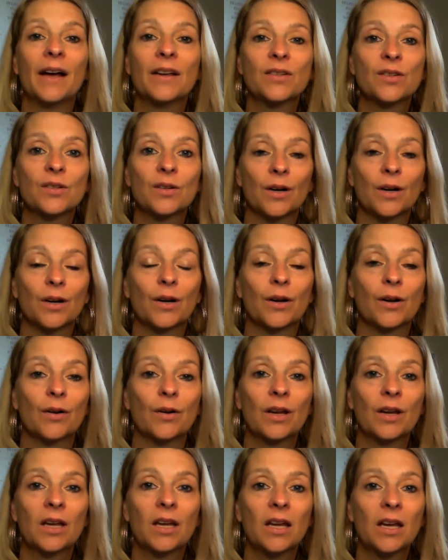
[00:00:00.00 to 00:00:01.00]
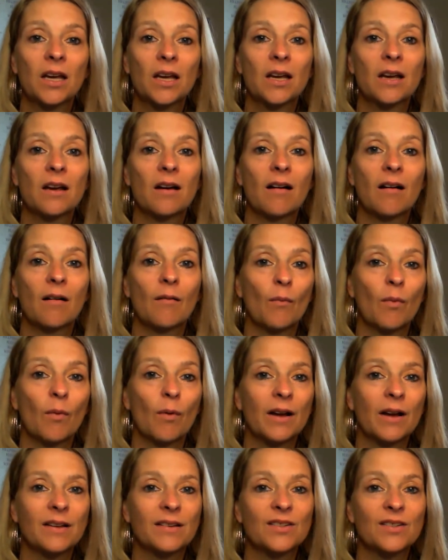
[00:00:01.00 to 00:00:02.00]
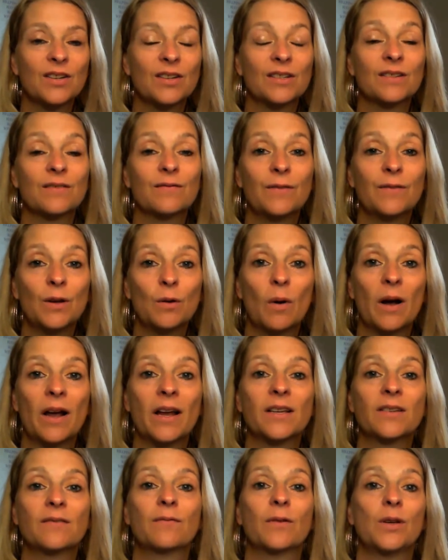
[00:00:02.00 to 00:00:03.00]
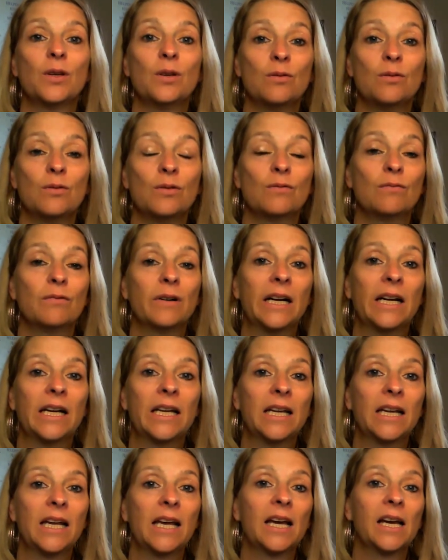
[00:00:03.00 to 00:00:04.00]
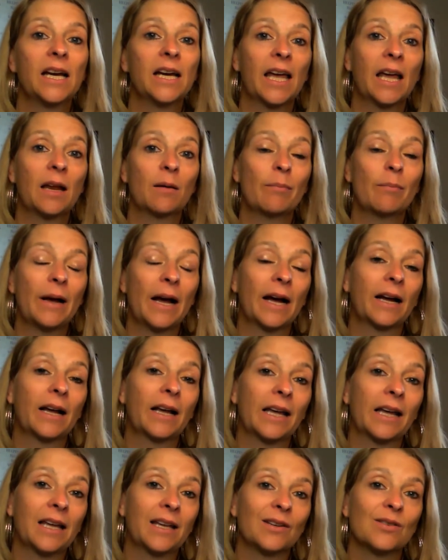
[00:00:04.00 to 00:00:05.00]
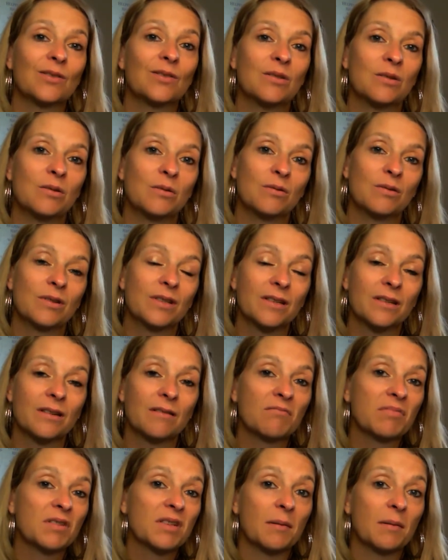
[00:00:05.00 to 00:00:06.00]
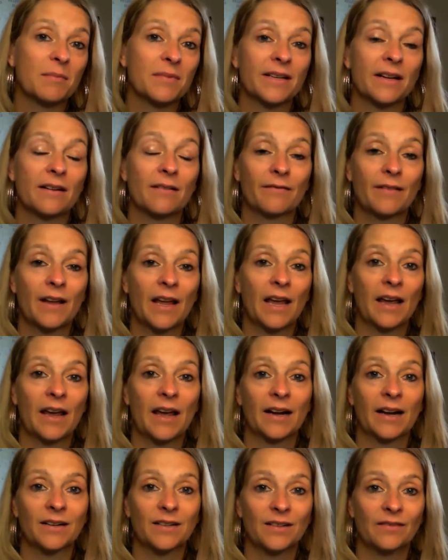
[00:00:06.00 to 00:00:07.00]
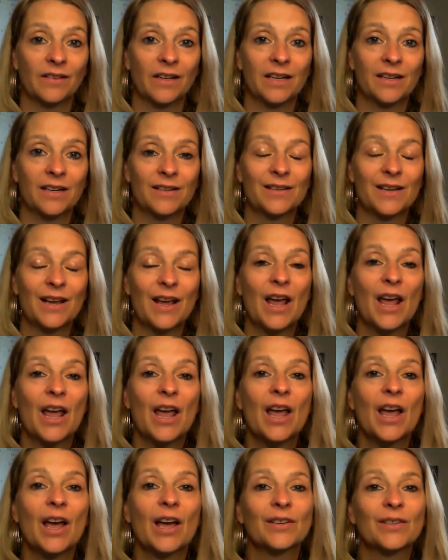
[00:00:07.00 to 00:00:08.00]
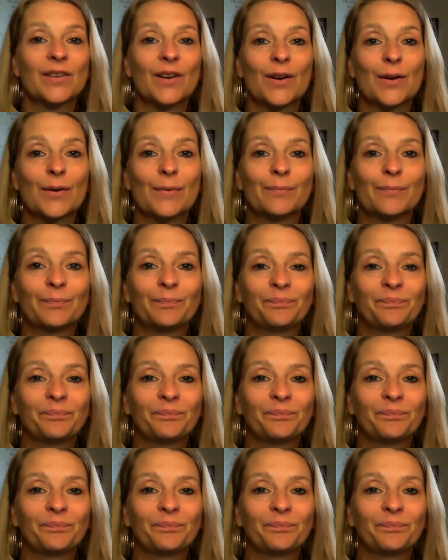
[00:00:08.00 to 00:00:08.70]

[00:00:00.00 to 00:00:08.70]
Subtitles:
So here is just a few ways for you to really get back into some self-care activities. So